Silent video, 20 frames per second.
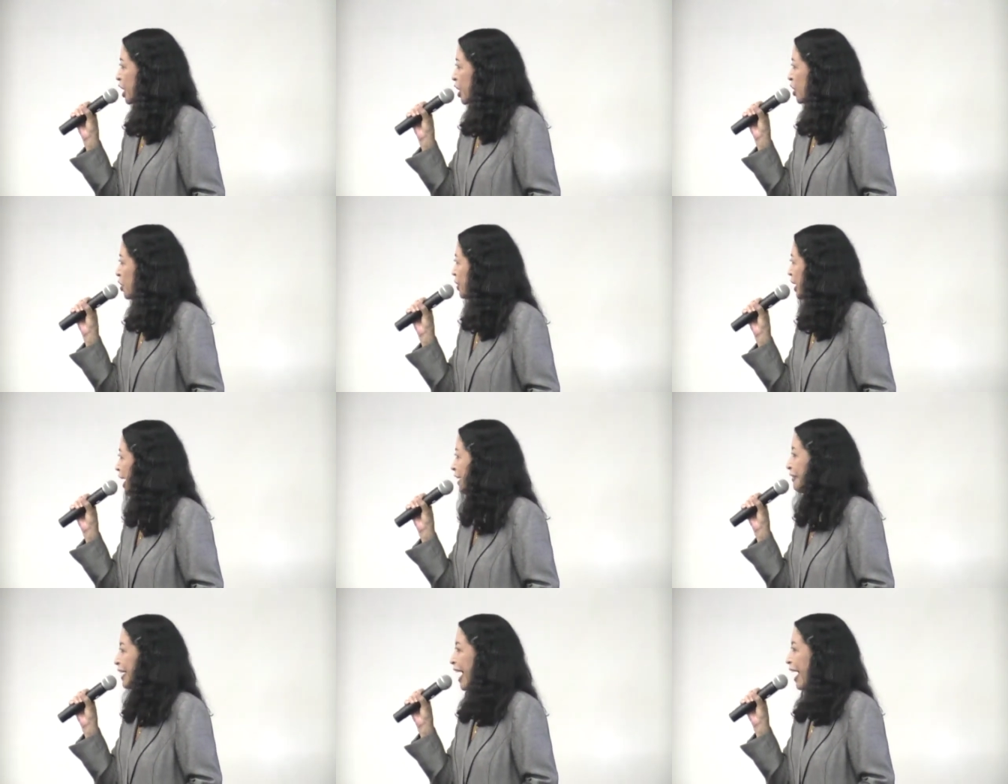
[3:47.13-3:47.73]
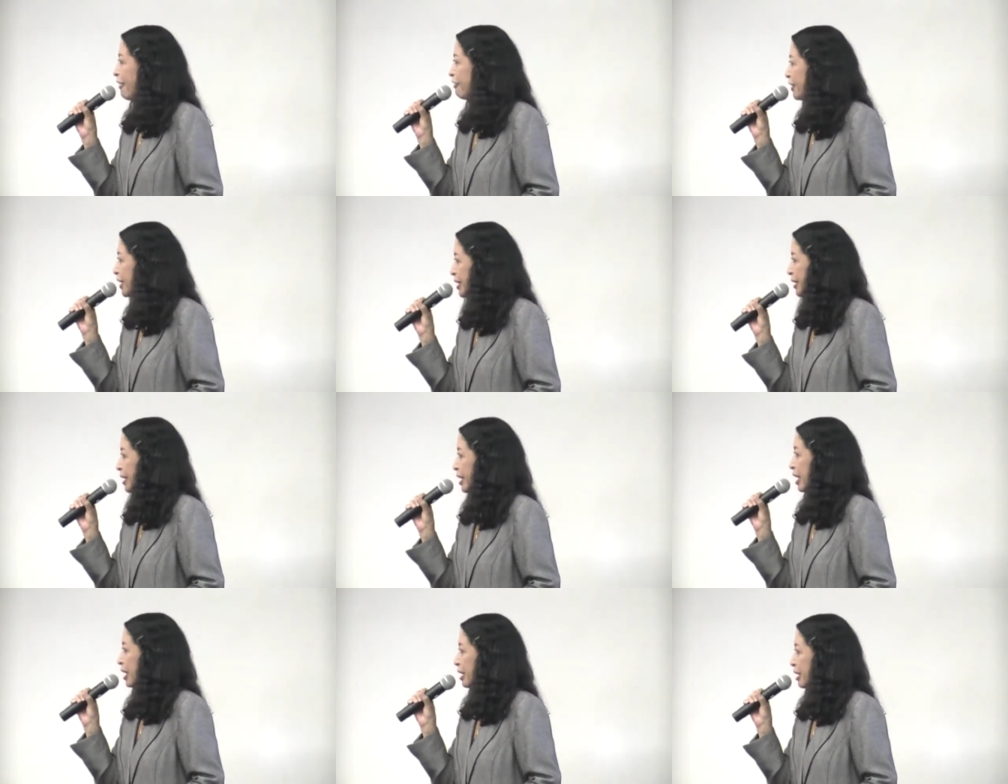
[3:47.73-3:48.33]
who gave
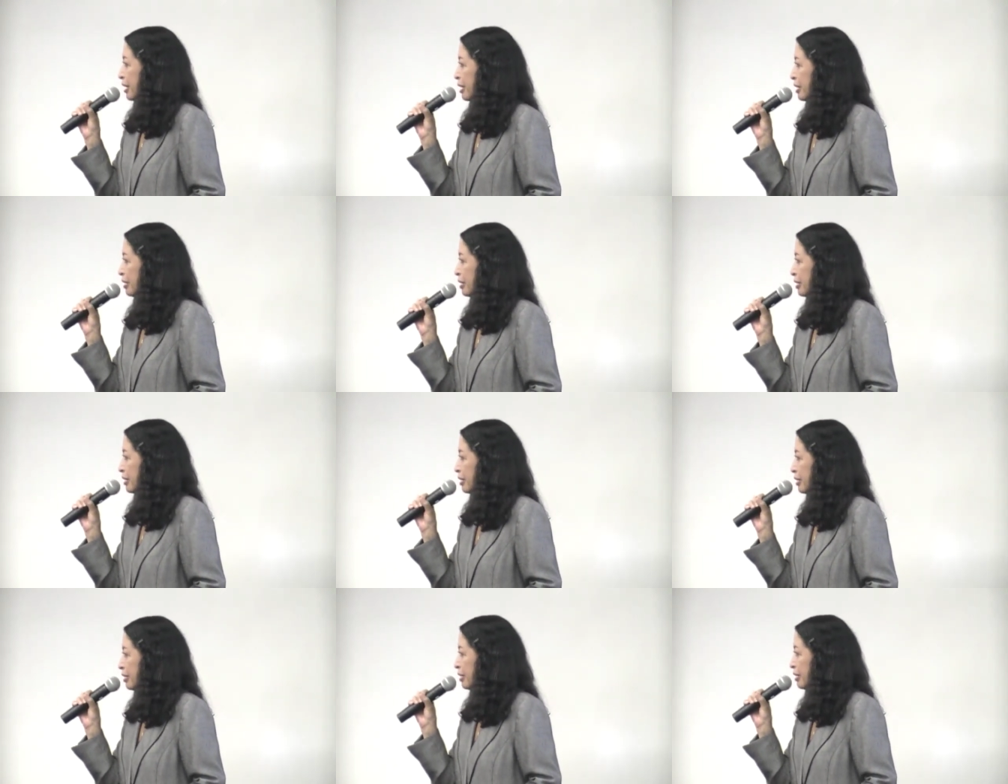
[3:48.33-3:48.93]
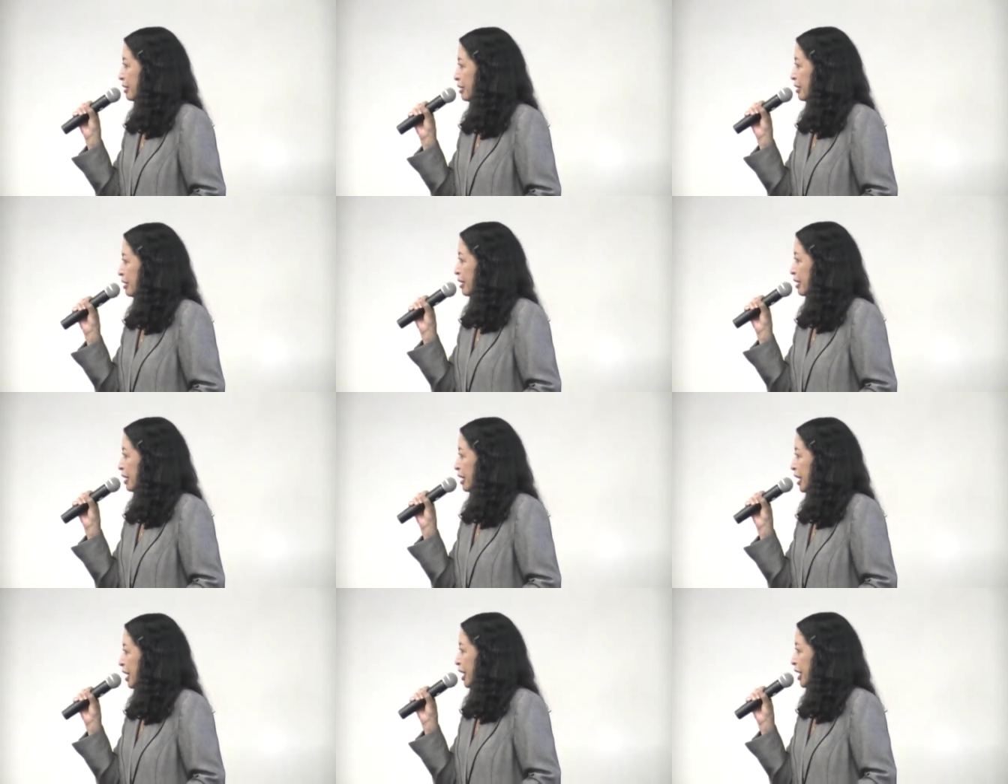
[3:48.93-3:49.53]
everything.
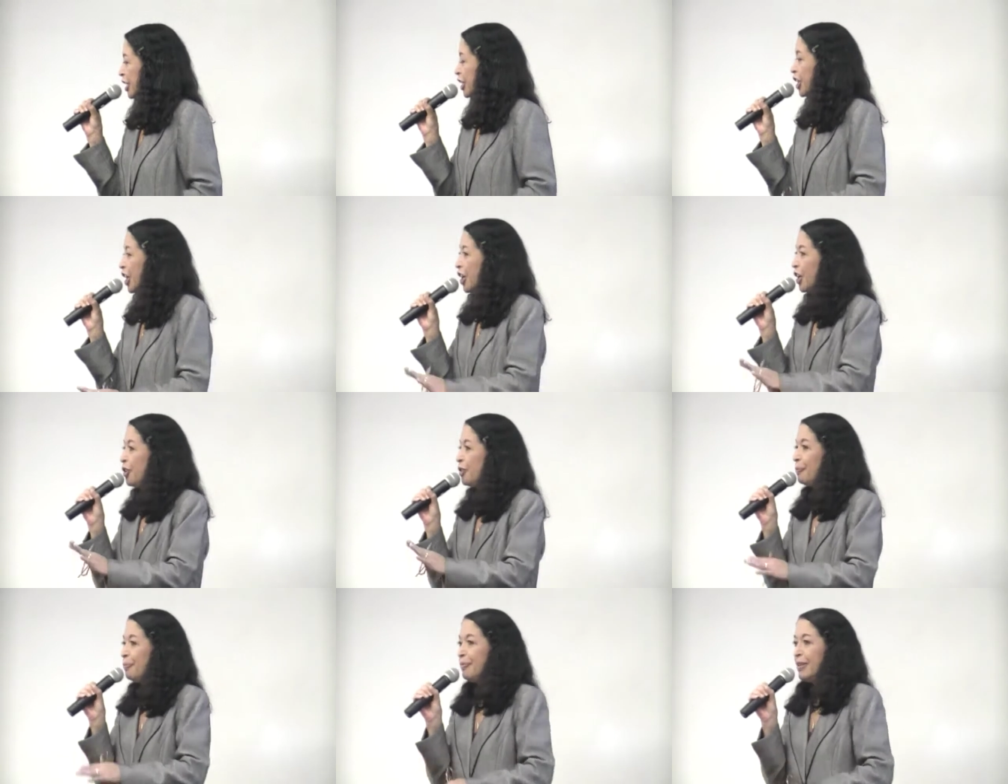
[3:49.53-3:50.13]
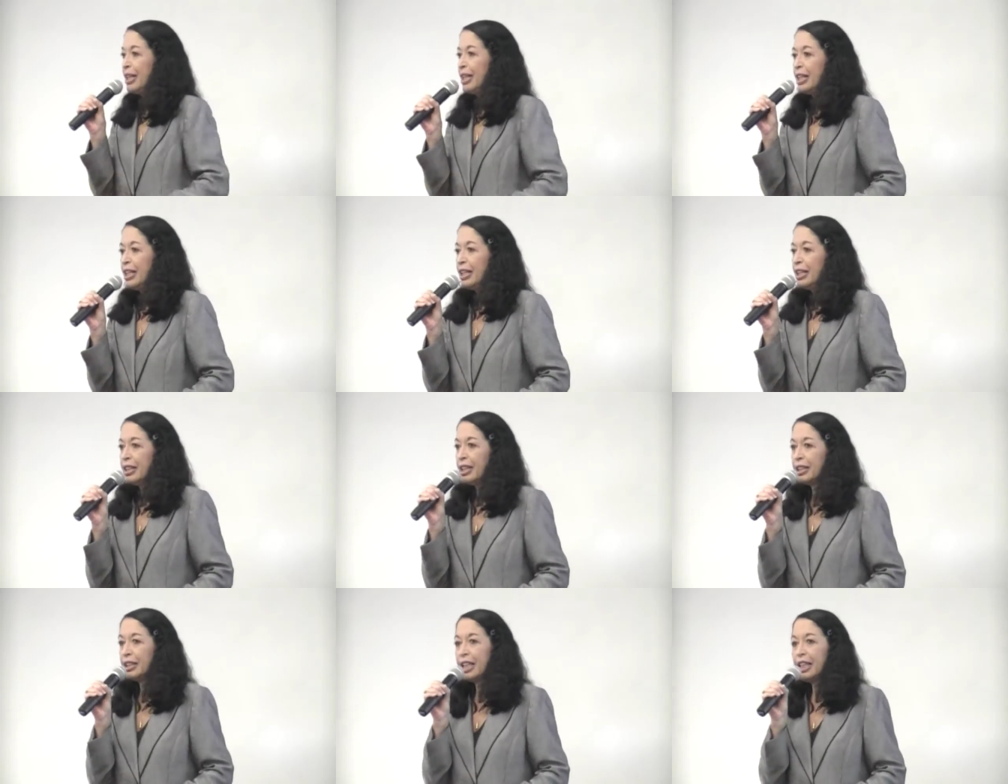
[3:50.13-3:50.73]
You know,
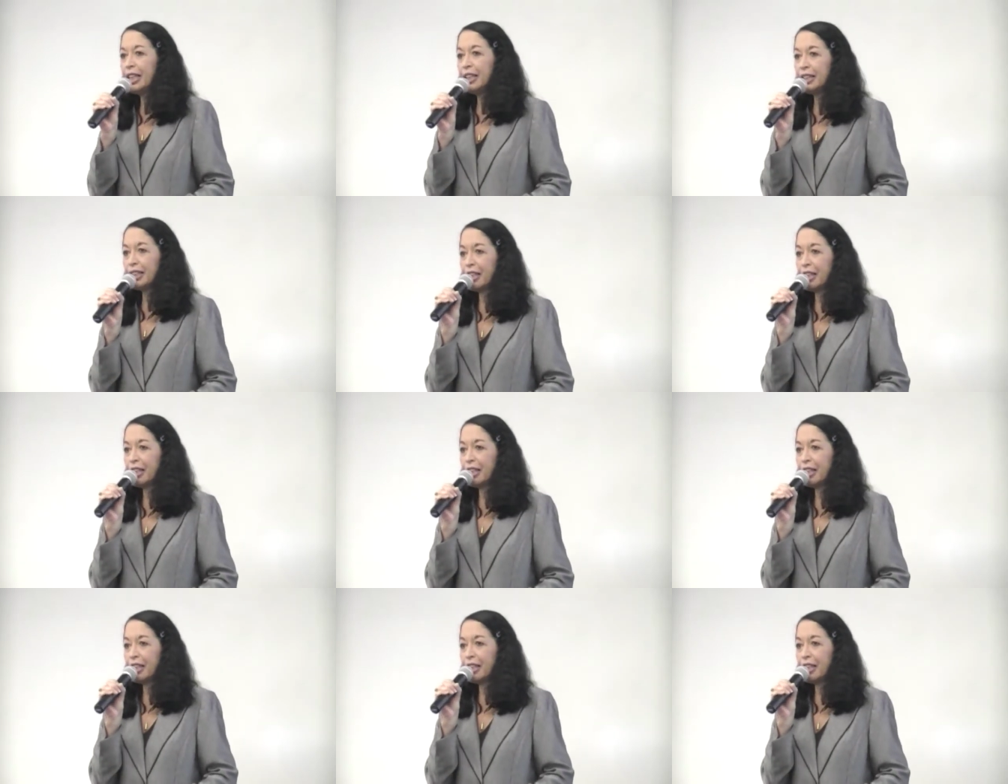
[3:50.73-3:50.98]
the ladies